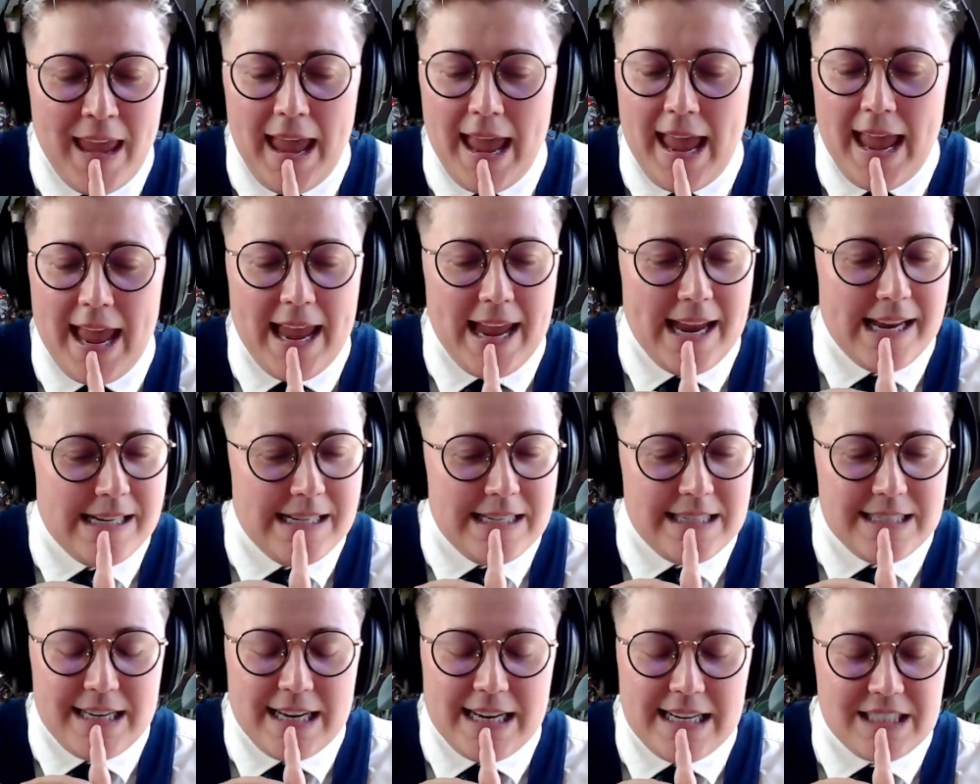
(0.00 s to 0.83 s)

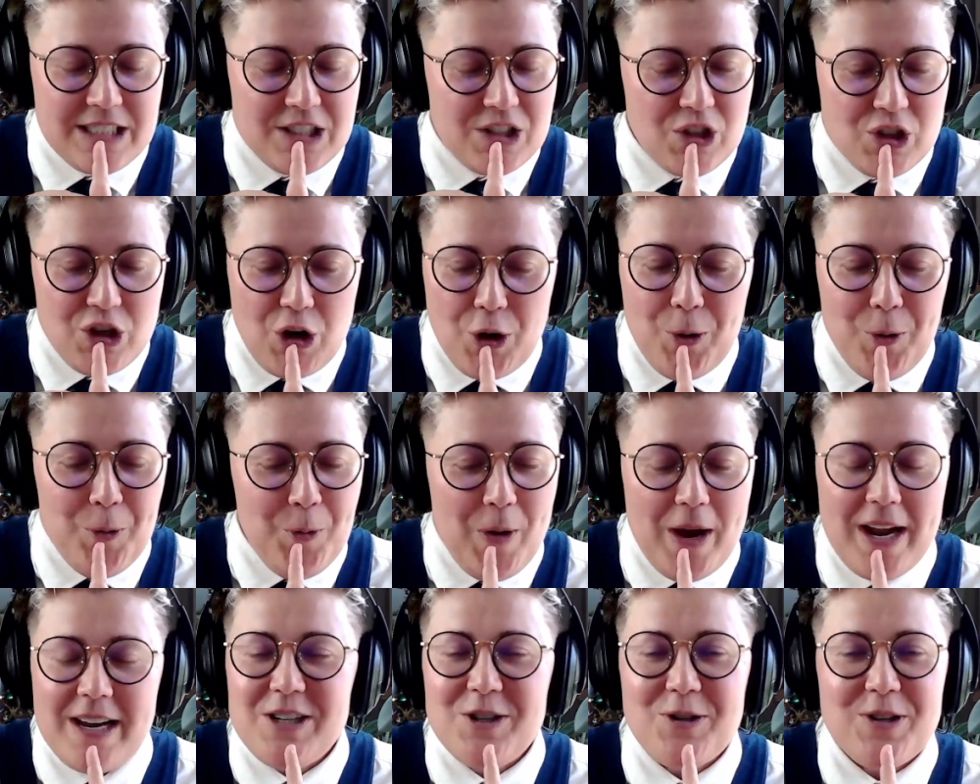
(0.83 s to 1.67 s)
and it's so
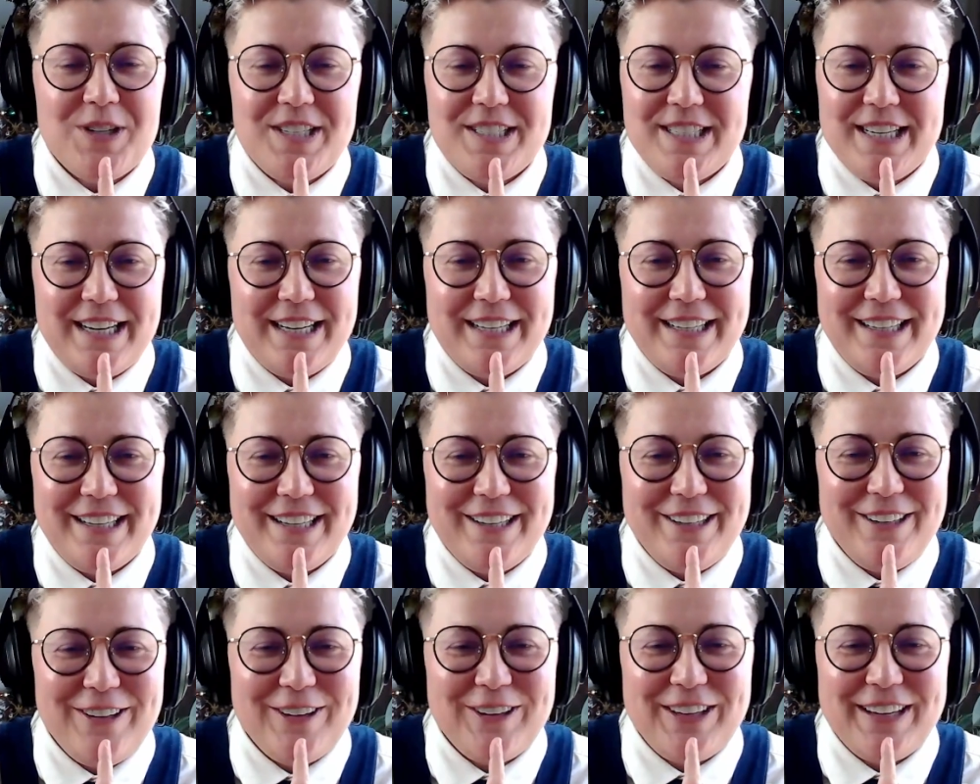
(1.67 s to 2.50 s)
interesting
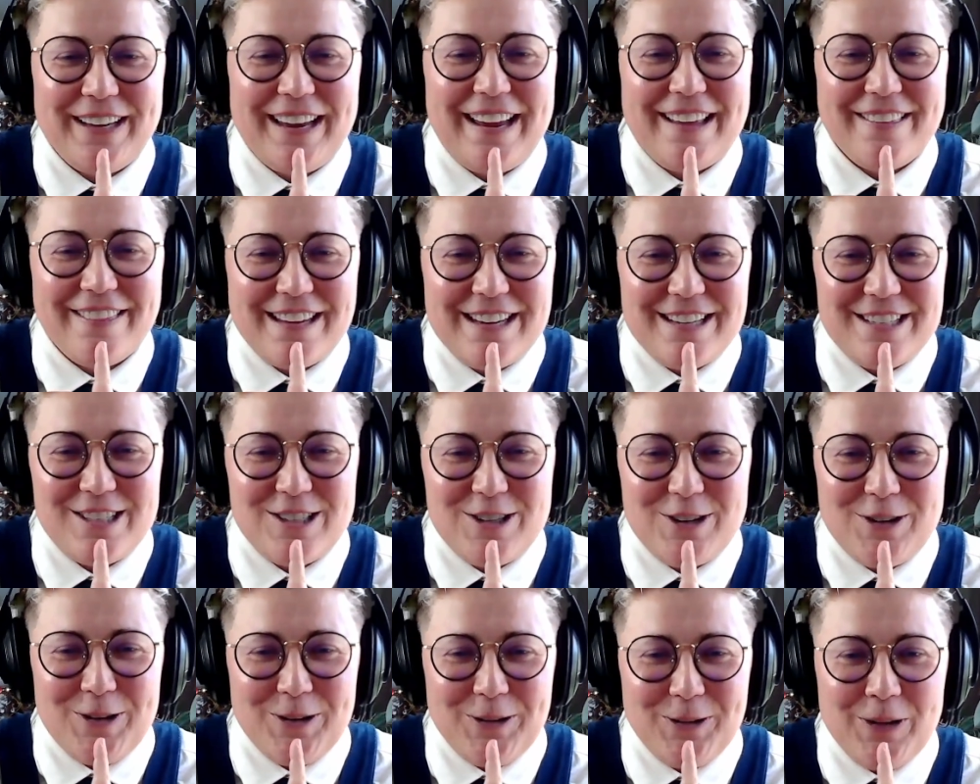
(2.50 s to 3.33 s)
looking at these
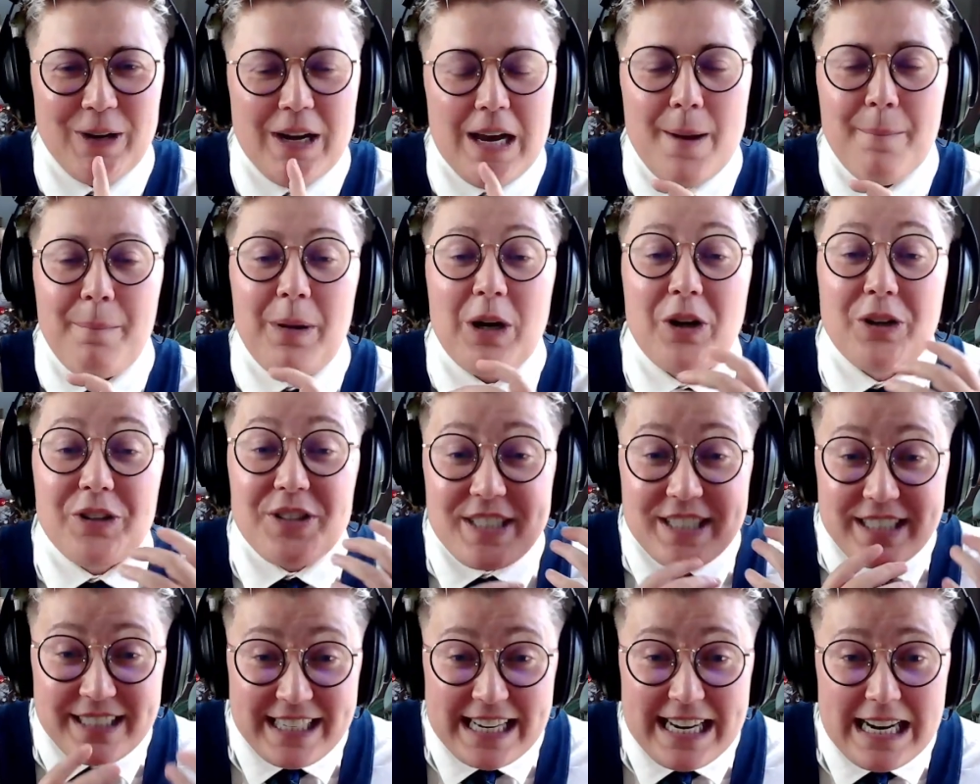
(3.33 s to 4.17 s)
two because
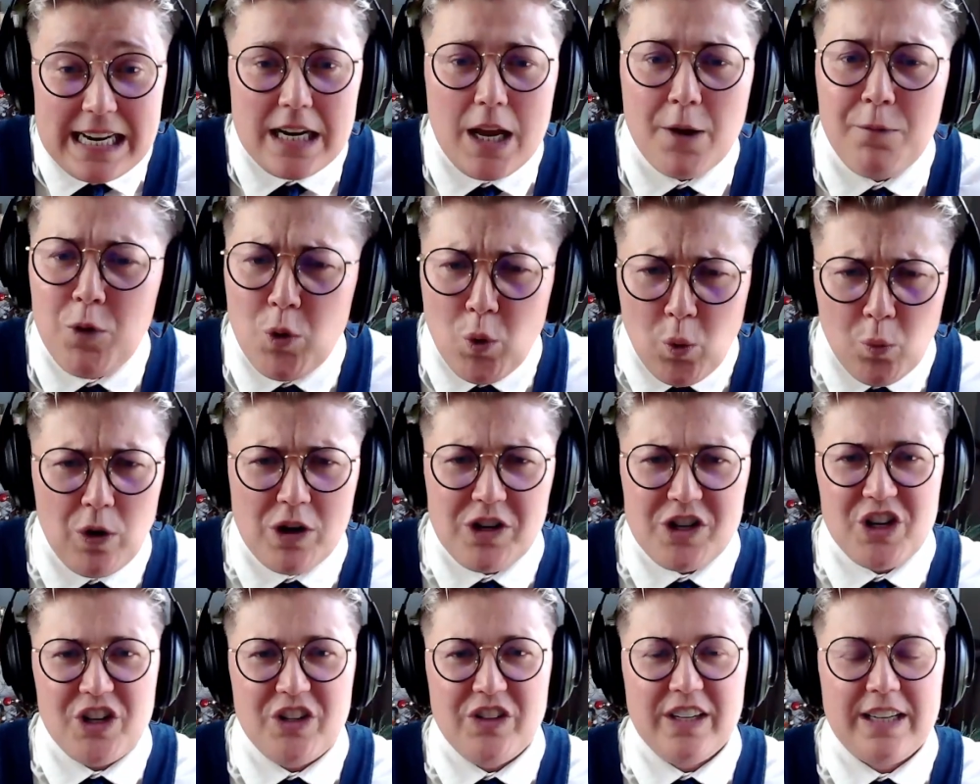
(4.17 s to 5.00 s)
again, if you're
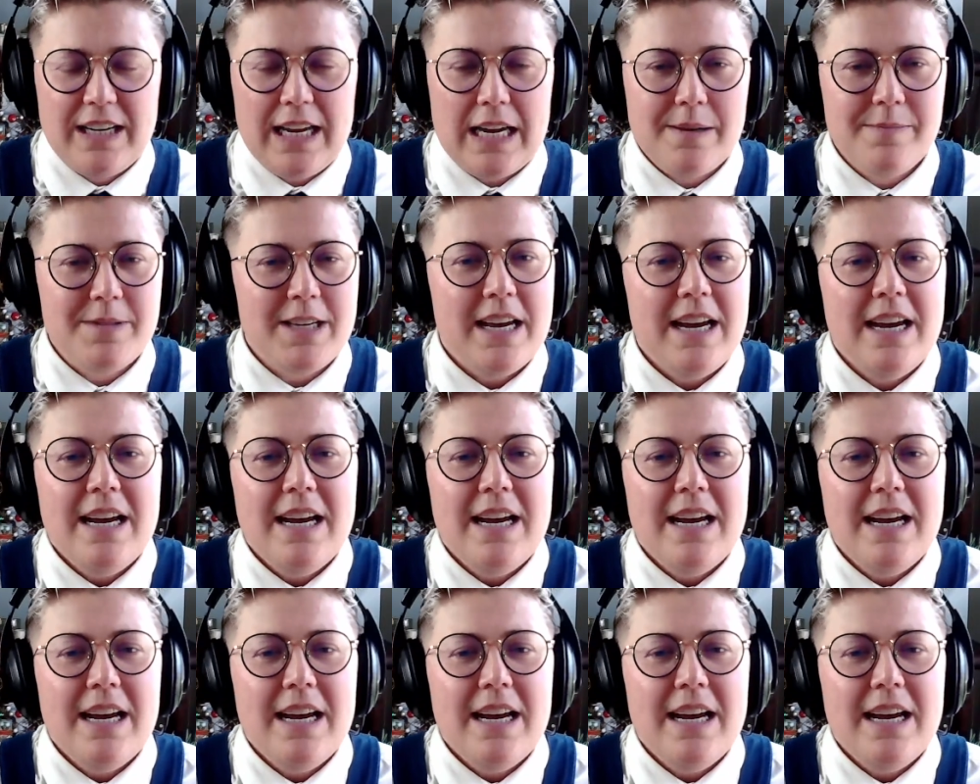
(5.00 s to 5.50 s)
watching the games,